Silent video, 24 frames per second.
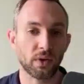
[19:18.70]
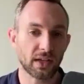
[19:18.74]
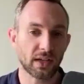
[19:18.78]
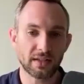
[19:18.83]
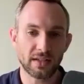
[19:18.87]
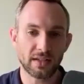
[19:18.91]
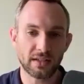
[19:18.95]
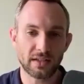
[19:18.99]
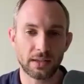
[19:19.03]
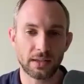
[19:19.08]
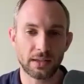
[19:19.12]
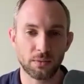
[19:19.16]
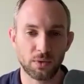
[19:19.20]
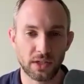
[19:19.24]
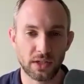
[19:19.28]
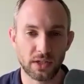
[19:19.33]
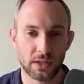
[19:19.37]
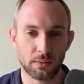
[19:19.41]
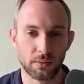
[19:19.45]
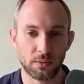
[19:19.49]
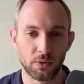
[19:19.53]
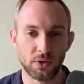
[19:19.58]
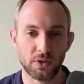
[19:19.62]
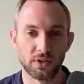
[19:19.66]
doesn't seem
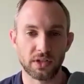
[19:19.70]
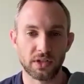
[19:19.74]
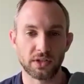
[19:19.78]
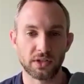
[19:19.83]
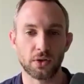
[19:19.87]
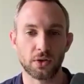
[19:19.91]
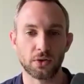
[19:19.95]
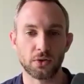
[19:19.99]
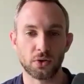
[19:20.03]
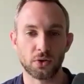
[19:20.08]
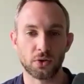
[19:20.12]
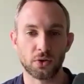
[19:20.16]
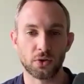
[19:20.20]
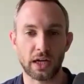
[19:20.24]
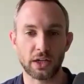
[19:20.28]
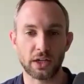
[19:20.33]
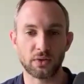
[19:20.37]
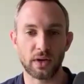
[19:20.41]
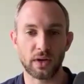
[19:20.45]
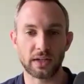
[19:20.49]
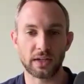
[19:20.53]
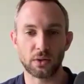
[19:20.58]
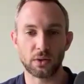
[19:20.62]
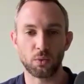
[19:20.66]
reasonable is a social
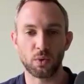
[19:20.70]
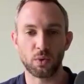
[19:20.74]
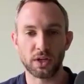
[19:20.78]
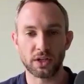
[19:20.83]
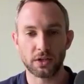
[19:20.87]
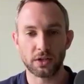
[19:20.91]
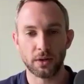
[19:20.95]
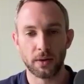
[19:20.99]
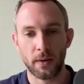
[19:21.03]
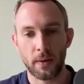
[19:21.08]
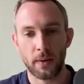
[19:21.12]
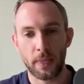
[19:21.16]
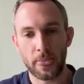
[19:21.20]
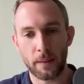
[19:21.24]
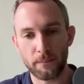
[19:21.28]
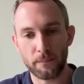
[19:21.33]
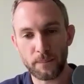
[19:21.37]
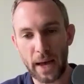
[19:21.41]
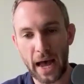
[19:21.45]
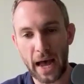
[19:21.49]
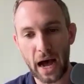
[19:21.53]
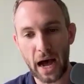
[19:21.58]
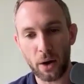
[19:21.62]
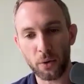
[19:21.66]
contract in which
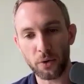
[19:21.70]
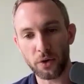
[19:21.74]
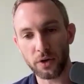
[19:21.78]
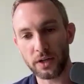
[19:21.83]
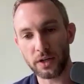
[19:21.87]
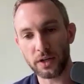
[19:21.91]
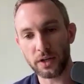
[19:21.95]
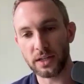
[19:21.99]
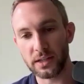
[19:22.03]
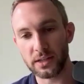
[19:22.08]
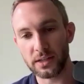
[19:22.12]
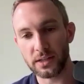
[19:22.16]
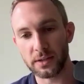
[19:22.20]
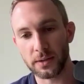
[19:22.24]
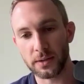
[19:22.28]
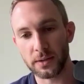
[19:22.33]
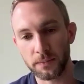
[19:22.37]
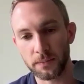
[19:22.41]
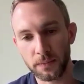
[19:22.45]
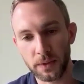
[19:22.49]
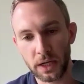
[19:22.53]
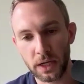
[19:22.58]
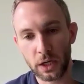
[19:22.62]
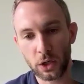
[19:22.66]
power is
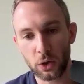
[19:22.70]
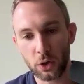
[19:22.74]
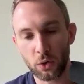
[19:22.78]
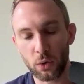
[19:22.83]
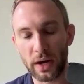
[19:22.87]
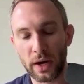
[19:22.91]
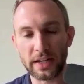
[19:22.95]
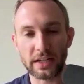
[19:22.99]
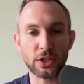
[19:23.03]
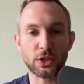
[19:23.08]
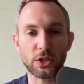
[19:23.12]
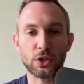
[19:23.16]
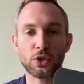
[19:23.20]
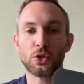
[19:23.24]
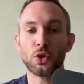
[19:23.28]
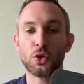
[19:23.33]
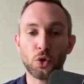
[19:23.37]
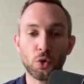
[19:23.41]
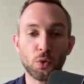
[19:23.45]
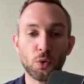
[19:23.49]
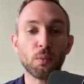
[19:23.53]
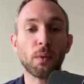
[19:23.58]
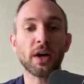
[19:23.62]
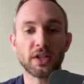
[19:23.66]
granted
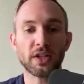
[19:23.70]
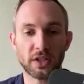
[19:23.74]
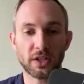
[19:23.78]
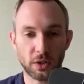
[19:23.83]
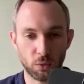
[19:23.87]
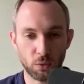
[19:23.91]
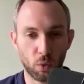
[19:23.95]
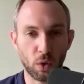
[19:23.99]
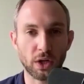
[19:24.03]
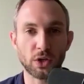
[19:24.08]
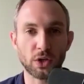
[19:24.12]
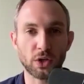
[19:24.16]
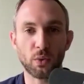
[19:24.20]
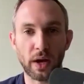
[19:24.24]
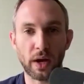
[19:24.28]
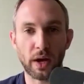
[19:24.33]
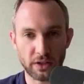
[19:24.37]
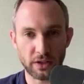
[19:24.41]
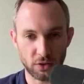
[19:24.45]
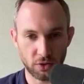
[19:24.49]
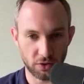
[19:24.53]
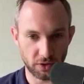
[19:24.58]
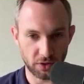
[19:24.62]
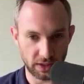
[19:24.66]
too much in one
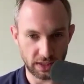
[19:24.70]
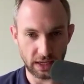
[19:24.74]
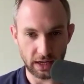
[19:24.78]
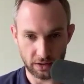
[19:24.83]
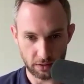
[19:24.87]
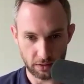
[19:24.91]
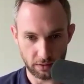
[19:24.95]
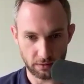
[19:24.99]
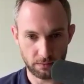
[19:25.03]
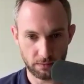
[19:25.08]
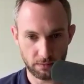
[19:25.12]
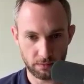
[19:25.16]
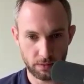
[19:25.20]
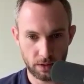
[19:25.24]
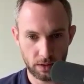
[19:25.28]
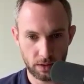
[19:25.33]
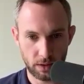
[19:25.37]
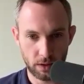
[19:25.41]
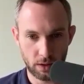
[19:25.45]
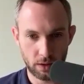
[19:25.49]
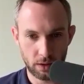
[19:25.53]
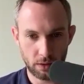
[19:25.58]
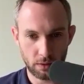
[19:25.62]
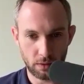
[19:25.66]
direction or the other,
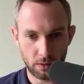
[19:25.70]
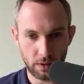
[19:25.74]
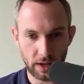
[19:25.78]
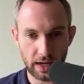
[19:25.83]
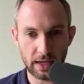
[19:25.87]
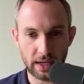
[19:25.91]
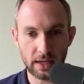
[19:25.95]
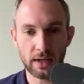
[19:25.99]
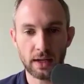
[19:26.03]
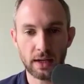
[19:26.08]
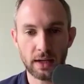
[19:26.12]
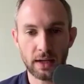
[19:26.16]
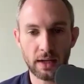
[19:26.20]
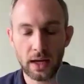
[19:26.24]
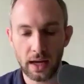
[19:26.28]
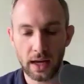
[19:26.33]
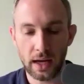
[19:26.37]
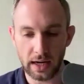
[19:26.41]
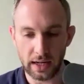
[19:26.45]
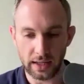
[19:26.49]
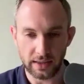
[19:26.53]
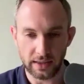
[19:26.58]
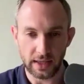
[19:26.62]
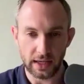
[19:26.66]
right?
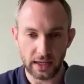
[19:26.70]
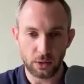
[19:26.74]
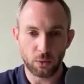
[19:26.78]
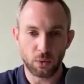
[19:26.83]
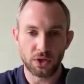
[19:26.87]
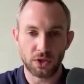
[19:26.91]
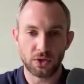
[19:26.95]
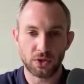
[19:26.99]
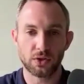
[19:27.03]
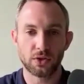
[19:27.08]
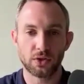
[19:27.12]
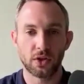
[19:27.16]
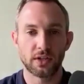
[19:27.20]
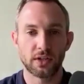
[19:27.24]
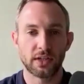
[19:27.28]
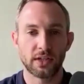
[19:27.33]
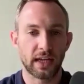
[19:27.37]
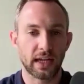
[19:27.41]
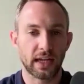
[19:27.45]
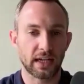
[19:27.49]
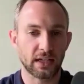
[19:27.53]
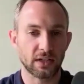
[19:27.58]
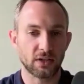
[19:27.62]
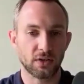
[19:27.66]
And I think when you start to
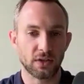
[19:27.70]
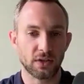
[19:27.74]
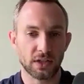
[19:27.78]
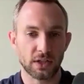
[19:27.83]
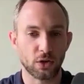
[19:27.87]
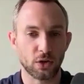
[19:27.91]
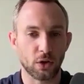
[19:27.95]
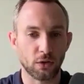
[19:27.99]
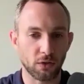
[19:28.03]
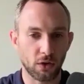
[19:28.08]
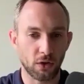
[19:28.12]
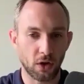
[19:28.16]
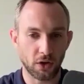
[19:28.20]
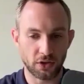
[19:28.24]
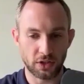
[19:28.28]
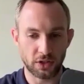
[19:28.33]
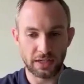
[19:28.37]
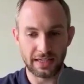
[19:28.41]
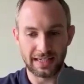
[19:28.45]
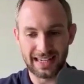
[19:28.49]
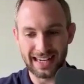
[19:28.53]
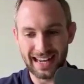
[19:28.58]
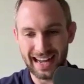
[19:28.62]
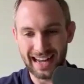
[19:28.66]
get into these
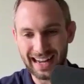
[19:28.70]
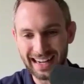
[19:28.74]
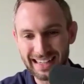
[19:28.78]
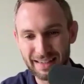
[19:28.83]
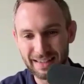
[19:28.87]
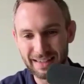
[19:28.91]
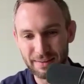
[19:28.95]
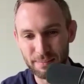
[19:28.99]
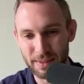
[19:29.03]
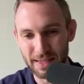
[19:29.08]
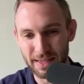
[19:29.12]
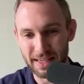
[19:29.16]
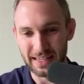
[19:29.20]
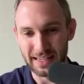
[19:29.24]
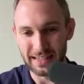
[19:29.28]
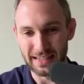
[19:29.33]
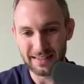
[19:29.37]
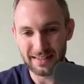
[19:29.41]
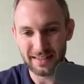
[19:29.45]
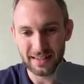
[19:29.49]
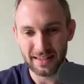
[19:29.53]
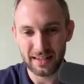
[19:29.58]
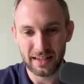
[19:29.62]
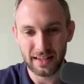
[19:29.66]
overarching
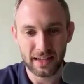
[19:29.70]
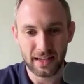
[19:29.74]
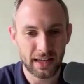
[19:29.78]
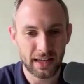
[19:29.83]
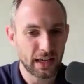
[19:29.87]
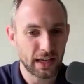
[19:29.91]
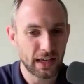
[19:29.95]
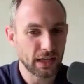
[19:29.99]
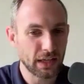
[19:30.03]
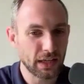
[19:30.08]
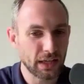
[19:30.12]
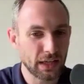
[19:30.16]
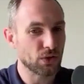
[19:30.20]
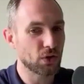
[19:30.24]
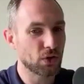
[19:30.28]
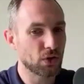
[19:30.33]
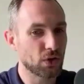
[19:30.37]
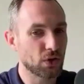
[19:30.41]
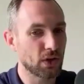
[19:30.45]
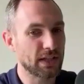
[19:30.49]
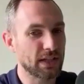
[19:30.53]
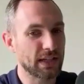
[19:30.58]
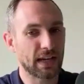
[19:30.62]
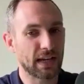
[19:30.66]
non-competes, you
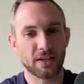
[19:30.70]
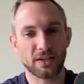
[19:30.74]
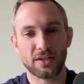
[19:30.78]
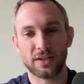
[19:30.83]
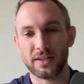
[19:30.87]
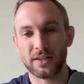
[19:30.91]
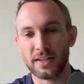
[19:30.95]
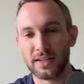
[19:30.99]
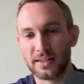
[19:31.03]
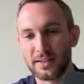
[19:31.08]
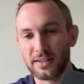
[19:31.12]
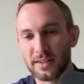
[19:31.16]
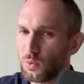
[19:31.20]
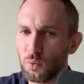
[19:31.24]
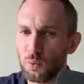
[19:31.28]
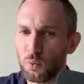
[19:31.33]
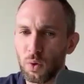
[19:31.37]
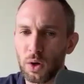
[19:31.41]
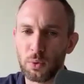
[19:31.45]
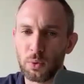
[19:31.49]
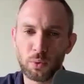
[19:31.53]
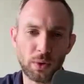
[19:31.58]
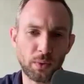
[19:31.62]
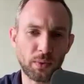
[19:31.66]
start to get into this,
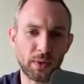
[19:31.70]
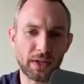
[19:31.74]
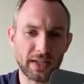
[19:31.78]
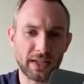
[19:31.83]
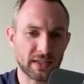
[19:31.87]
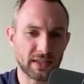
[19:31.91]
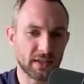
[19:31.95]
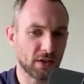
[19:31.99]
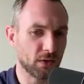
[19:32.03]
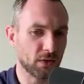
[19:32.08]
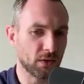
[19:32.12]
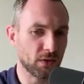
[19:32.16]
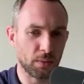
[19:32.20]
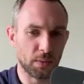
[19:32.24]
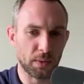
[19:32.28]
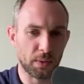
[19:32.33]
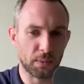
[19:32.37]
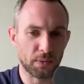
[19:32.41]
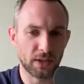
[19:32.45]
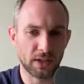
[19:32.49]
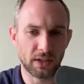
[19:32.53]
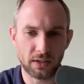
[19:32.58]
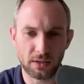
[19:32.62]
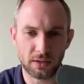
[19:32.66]
what we would consider from a
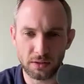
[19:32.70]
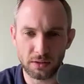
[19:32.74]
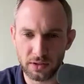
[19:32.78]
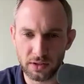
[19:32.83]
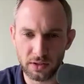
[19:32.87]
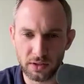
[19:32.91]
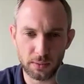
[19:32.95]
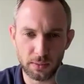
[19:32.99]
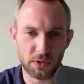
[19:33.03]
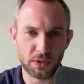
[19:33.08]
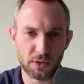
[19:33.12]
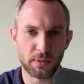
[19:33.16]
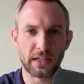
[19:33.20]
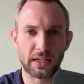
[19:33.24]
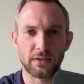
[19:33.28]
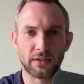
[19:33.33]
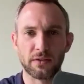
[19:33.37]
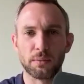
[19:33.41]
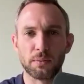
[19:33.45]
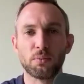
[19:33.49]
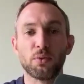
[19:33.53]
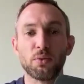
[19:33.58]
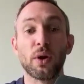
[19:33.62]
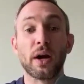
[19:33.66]
political theory perspective,
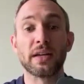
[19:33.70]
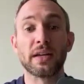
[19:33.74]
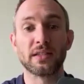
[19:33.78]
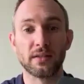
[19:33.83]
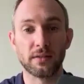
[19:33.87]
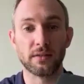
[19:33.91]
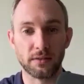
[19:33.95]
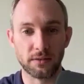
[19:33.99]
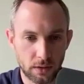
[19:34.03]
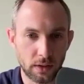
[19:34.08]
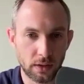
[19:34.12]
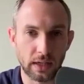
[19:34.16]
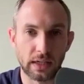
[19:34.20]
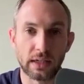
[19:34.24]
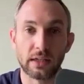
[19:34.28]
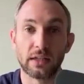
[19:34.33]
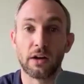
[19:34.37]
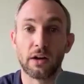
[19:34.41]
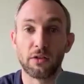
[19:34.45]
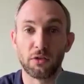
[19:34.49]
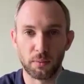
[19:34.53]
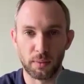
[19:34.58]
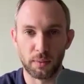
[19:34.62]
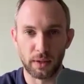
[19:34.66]
oppressive like
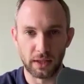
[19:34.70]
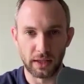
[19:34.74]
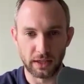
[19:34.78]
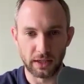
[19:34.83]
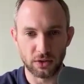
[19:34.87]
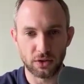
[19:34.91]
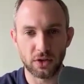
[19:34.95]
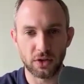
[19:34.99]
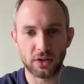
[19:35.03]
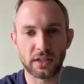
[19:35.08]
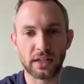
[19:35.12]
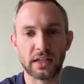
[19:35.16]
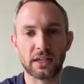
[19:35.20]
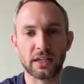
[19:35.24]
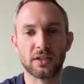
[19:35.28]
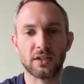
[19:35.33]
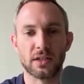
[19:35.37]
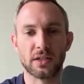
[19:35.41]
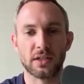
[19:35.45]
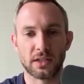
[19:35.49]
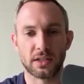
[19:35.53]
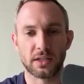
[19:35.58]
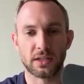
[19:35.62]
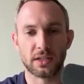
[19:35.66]
government. Like you start to get into
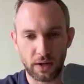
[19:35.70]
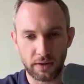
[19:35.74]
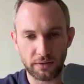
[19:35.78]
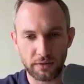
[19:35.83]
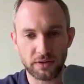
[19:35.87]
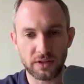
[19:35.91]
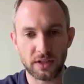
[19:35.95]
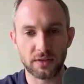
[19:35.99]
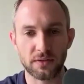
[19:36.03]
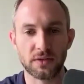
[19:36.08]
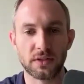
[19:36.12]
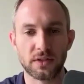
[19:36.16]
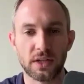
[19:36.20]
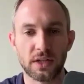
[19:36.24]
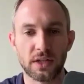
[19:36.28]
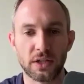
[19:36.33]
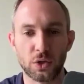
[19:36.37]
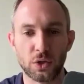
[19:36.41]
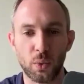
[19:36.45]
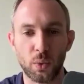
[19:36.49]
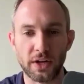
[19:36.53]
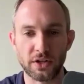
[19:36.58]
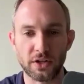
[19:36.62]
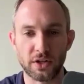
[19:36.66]
this oppressive
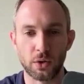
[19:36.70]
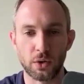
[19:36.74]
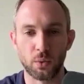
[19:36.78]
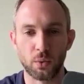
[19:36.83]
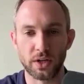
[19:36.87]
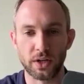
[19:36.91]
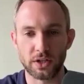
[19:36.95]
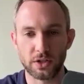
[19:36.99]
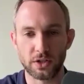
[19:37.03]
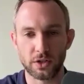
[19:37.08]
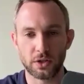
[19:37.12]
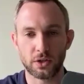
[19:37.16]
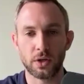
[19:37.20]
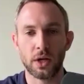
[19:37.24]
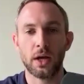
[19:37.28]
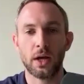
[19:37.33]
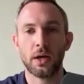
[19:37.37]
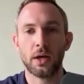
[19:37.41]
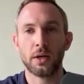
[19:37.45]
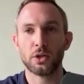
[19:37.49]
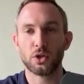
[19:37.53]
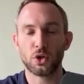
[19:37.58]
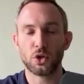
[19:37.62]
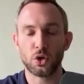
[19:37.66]
situation in which
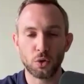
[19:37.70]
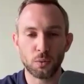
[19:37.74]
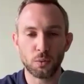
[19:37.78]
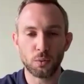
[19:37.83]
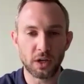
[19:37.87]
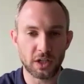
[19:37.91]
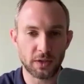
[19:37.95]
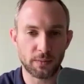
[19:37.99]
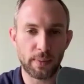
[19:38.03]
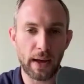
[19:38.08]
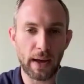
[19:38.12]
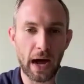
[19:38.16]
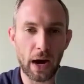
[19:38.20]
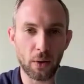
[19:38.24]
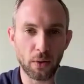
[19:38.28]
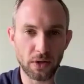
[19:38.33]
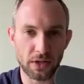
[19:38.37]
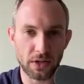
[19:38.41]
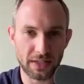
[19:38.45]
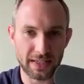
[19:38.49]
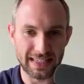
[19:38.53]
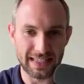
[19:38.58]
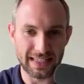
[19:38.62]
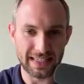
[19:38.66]
too much power
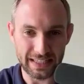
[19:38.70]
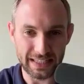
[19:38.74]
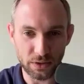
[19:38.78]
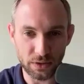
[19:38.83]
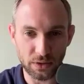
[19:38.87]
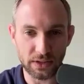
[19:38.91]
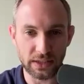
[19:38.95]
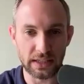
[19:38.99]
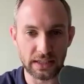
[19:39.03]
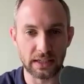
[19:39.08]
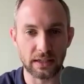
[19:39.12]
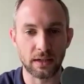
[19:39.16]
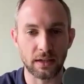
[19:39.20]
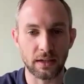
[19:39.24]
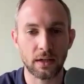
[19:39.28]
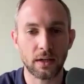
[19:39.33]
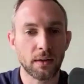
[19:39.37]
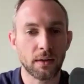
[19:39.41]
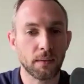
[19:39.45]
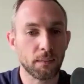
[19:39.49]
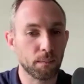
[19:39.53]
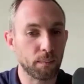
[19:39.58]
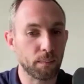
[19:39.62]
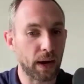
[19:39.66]
is yielded
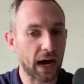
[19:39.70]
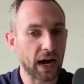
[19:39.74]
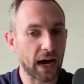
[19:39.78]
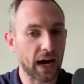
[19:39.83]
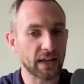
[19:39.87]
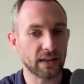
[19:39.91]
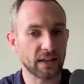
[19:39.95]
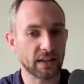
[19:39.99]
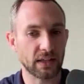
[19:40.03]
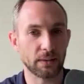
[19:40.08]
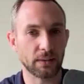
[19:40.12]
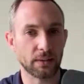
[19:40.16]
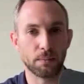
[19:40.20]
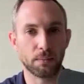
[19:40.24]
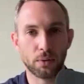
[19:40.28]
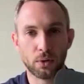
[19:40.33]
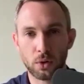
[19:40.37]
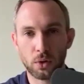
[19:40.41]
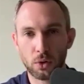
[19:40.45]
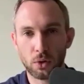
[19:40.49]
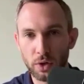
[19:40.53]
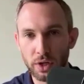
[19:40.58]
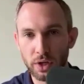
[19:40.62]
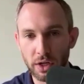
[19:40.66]
by the
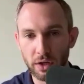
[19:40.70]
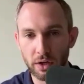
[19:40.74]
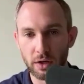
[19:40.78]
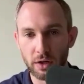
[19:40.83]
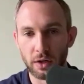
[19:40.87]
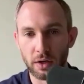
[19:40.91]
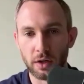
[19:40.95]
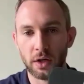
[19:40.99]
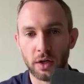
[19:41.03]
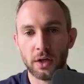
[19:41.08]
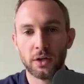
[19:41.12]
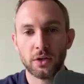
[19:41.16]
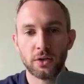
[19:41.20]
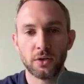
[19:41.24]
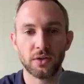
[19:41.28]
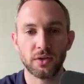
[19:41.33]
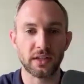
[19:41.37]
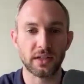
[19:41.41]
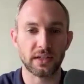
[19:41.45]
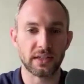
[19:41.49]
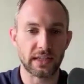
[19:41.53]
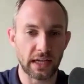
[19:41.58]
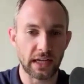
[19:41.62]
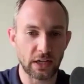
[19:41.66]
employer to the
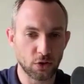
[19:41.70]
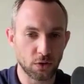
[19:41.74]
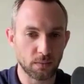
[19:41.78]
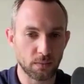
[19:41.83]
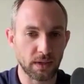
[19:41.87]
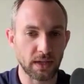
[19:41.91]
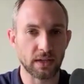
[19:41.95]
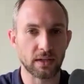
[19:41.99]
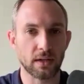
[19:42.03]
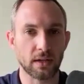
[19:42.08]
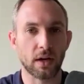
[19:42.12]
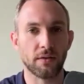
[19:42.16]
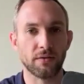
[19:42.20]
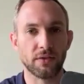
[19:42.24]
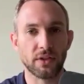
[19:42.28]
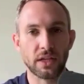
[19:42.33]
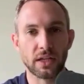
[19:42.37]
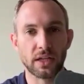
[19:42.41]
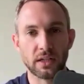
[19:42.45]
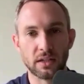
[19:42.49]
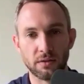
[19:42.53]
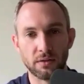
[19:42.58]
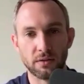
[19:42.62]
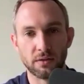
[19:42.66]
detriment of the
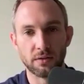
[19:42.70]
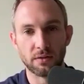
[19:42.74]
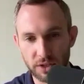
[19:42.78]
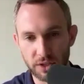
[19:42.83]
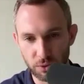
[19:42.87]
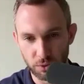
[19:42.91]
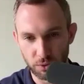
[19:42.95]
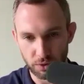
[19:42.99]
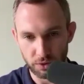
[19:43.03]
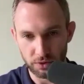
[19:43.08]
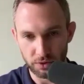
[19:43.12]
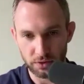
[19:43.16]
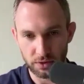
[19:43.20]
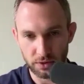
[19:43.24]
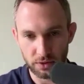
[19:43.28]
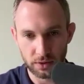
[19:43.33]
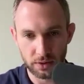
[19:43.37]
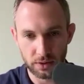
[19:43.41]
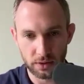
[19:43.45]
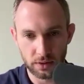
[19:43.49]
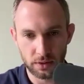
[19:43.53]
individuals.